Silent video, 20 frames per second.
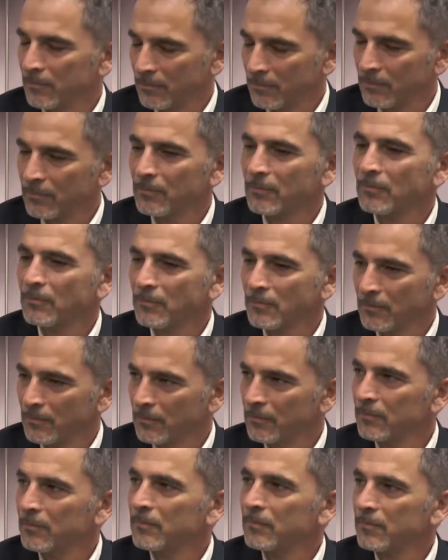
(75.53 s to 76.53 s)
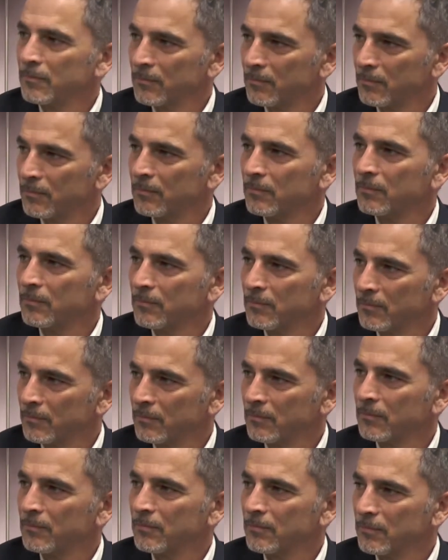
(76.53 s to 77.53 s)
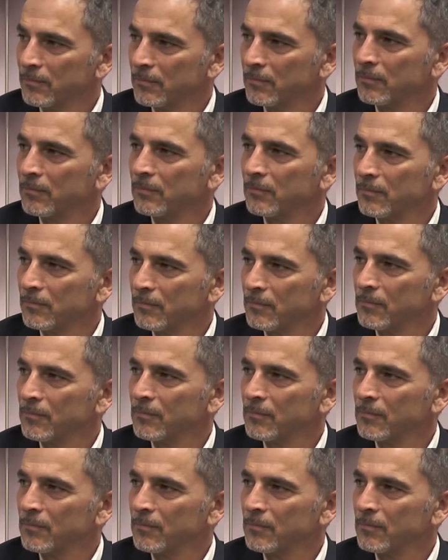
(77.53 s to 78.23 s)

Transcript: And that separation agreement is